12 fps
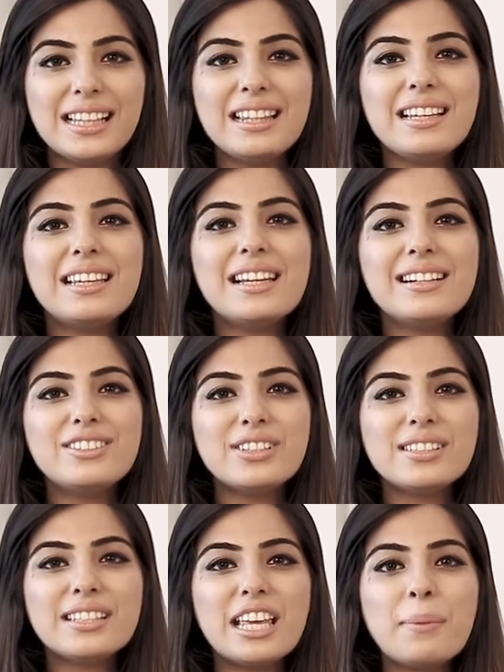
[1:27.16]
The guilt
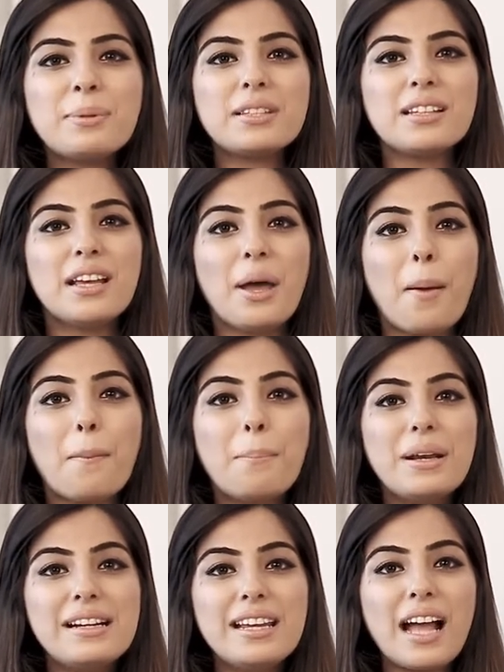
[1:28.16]
just keeps
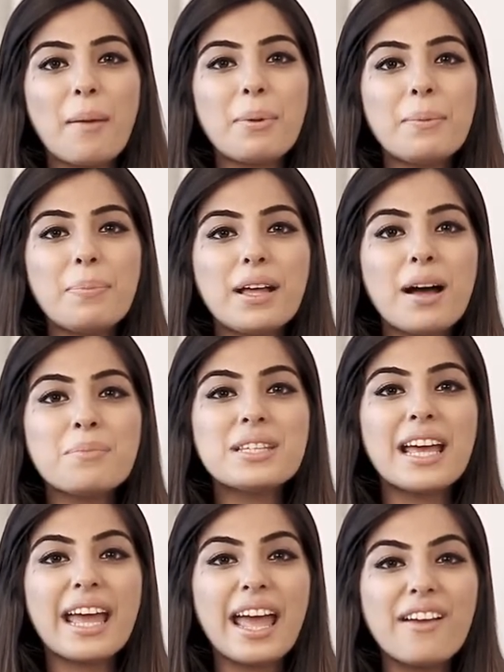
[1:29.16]
building up and becomes
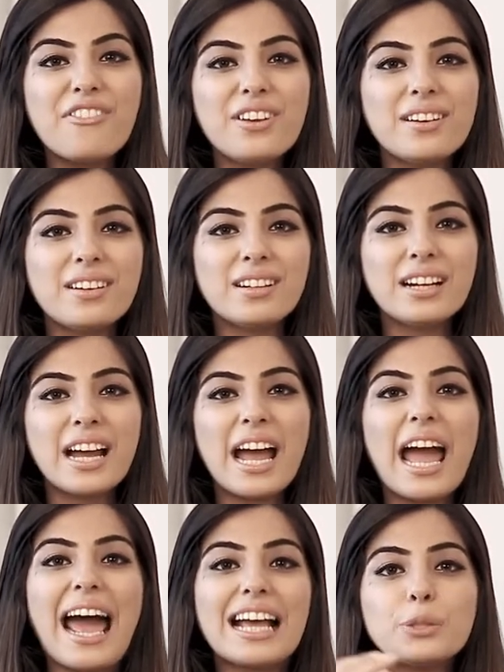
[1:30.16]
heavier
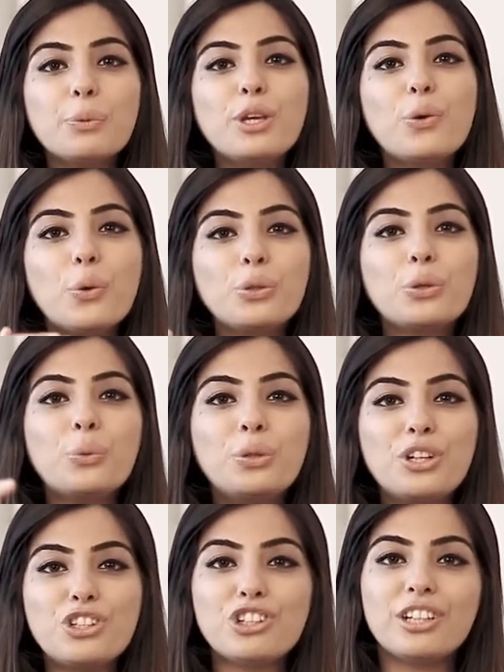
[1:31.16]
as we go through
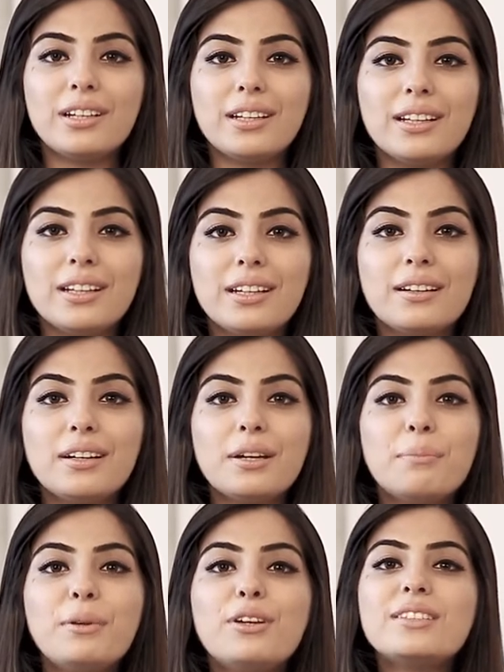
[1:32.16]
the journey.
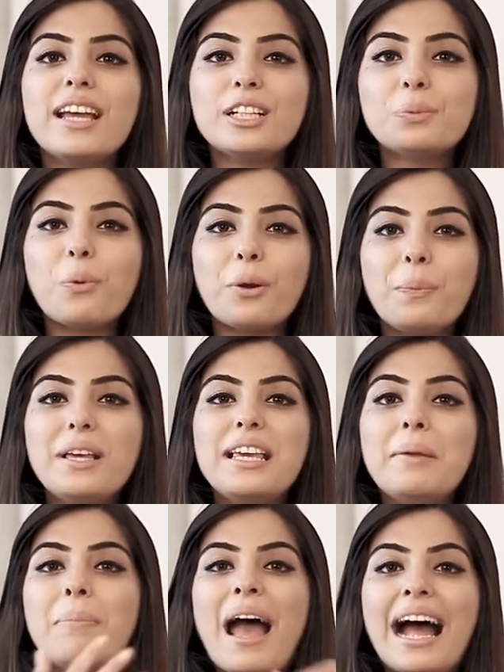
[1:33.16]
Because guess what? We
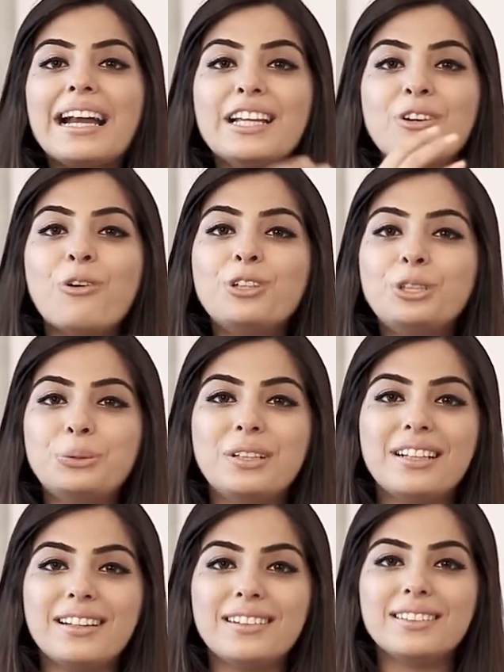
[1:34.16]
keep adding on to the
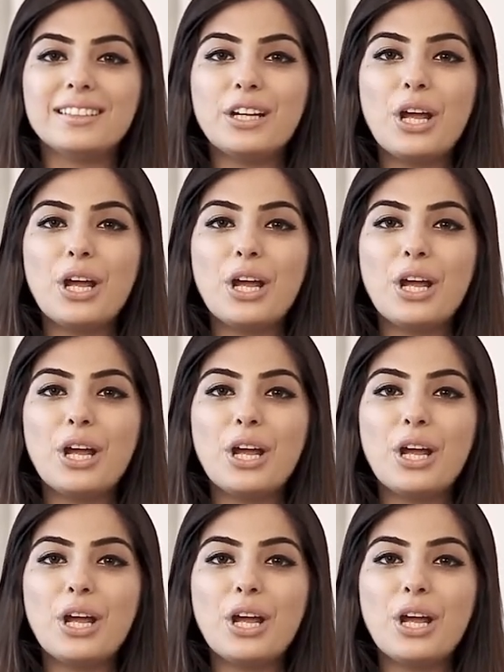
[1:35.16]
guilt.